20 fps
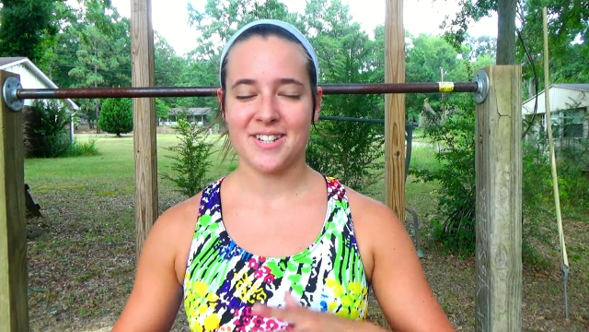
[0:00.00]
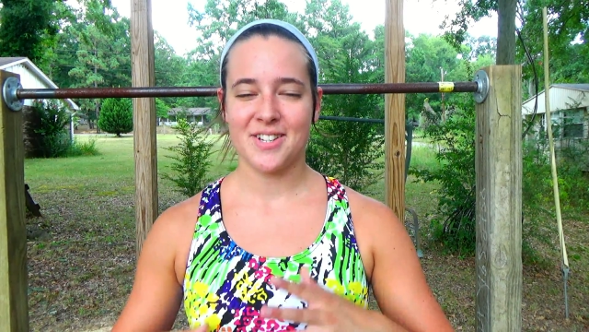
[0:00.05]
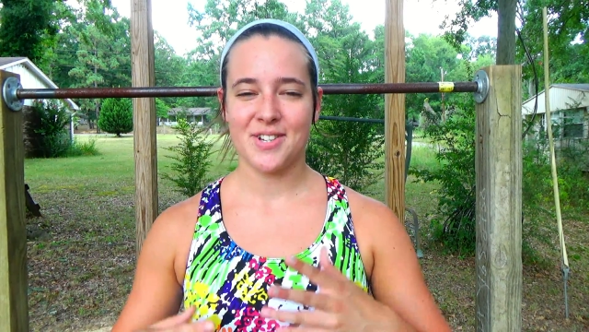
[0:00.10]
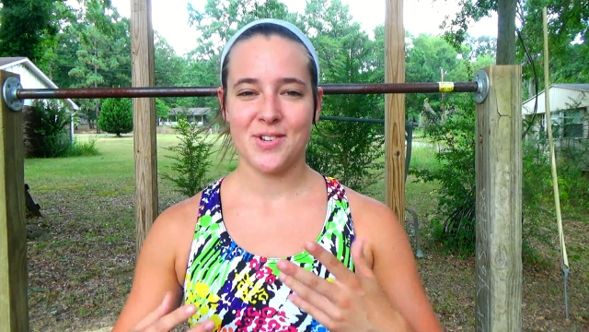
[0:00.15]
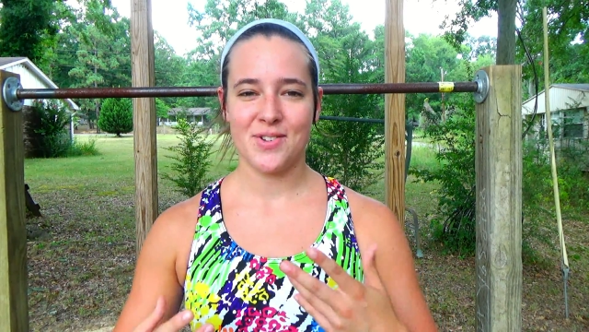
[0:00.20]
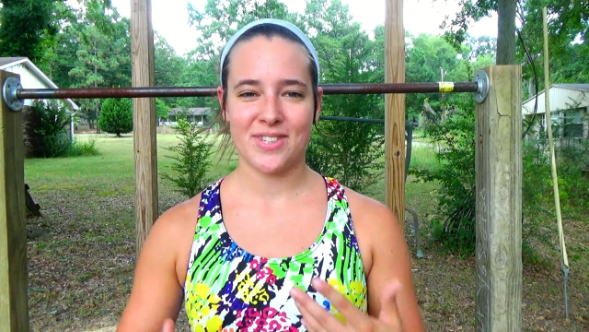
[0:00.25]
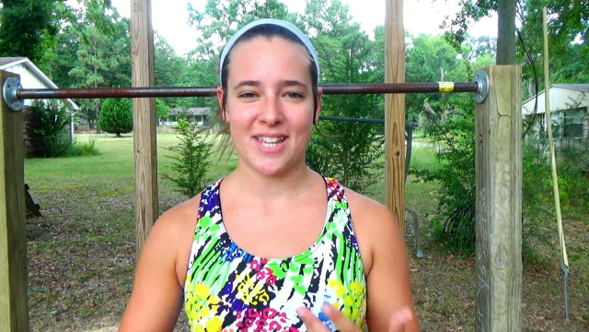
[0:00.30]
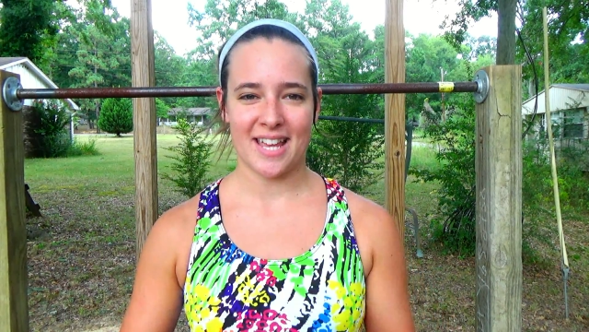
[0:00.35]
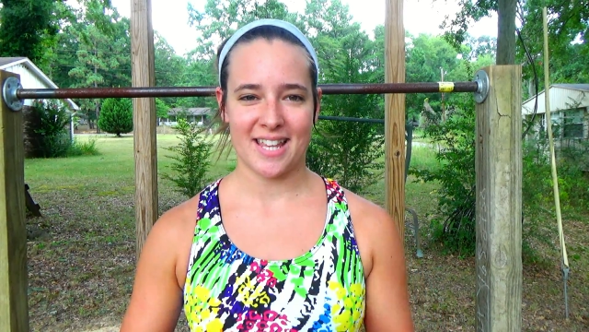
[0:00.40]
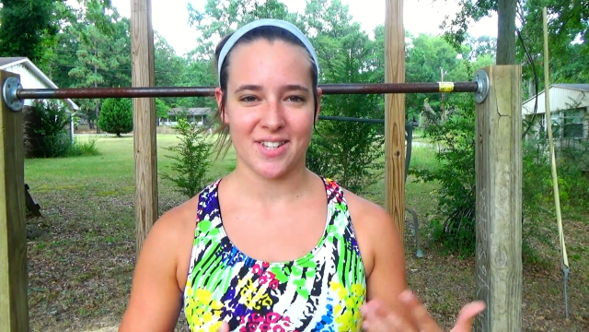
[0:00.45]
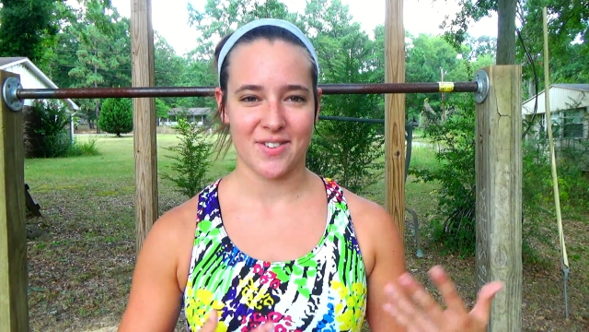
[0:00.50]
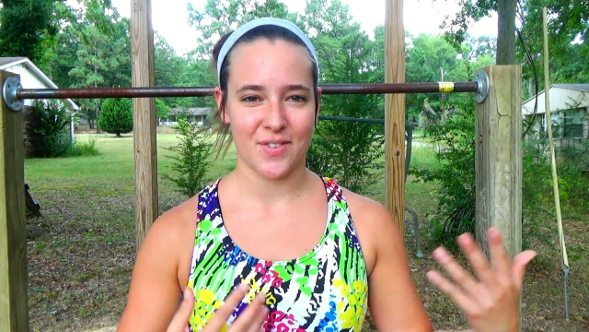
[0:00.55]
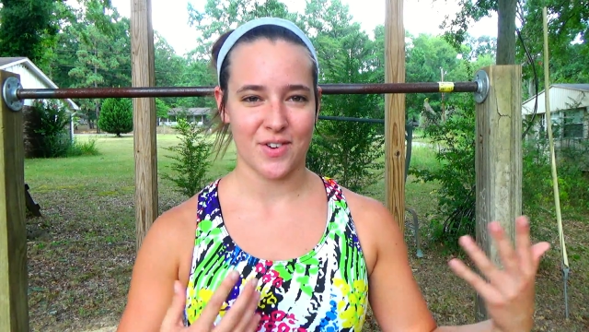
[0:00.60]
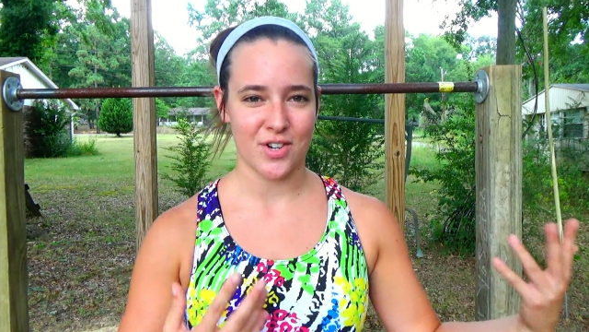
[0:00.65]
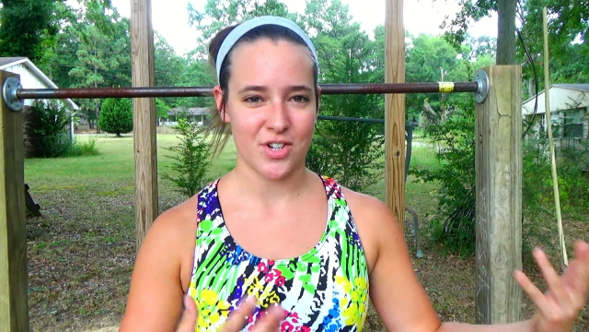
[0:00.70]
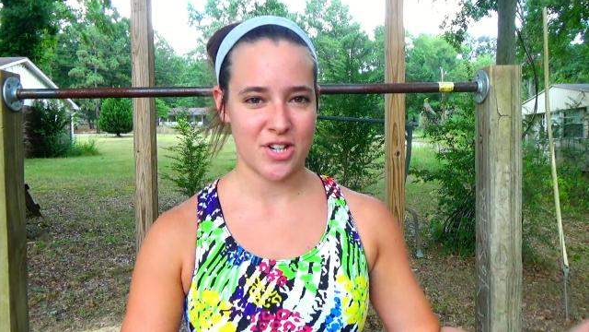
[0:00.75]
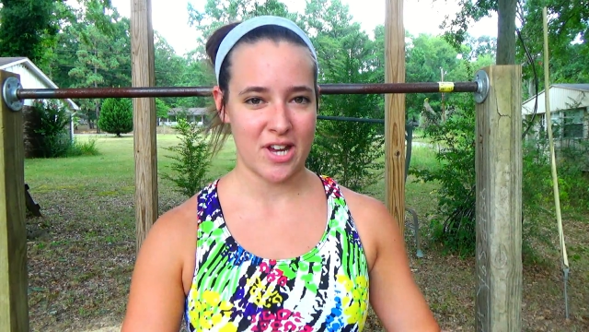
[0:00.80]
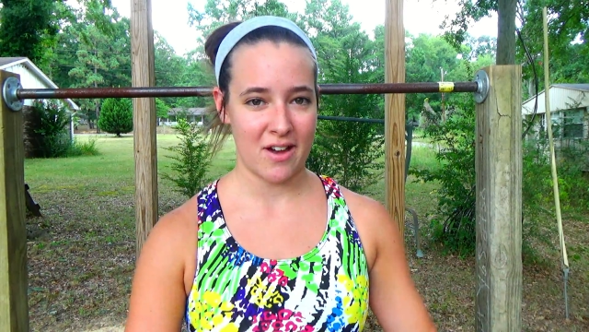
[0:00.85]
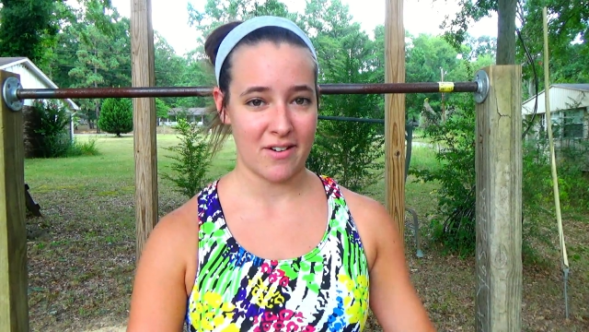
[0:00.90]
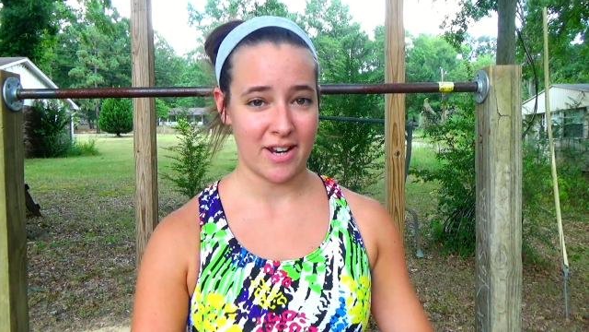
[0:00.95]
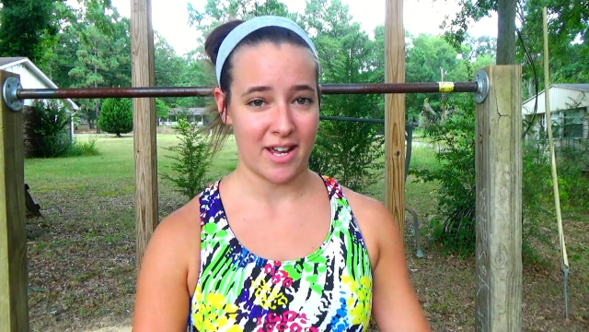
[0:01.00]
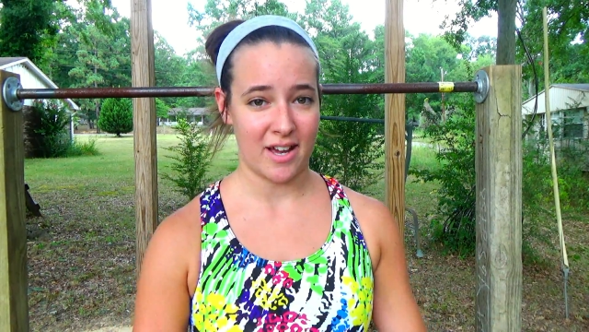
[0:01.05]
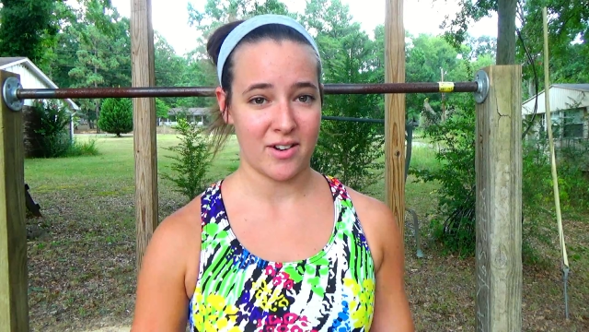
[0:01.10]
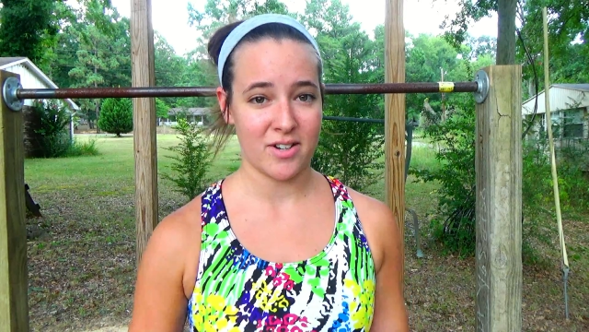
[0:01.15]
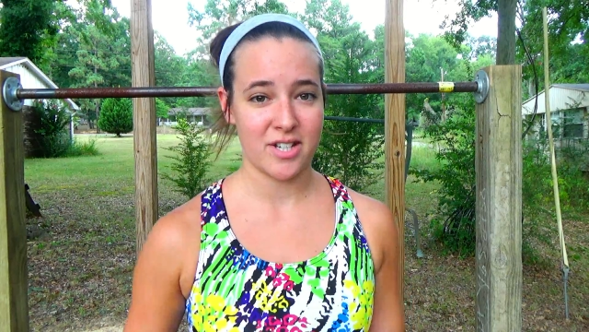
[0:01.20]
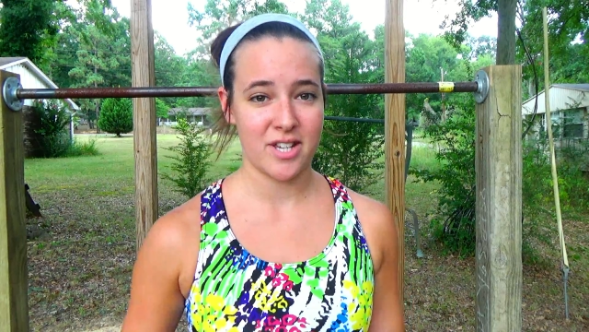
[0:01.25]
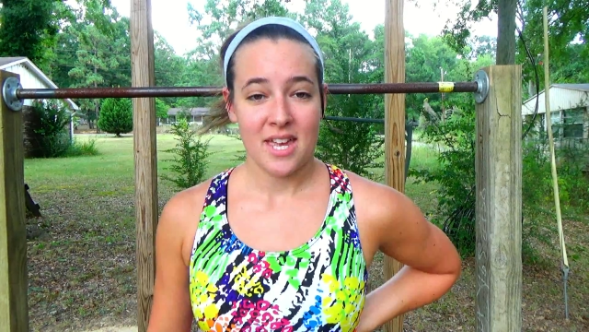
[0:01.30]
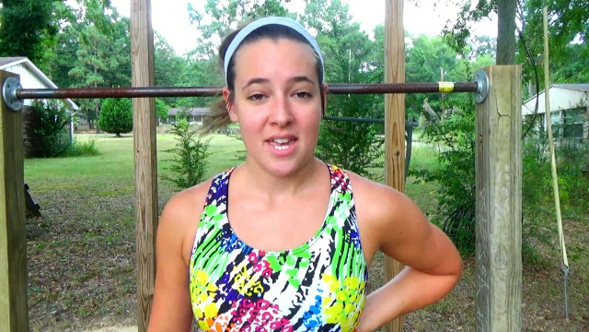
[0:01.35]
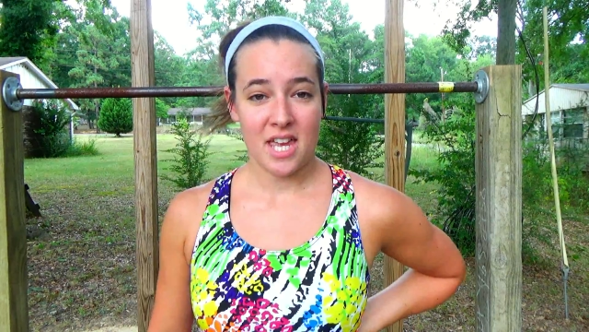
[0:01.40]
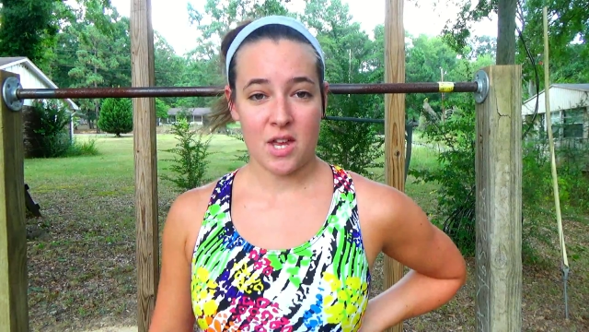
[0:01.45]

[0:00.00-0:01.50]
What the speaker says: who's asked for a shoutout.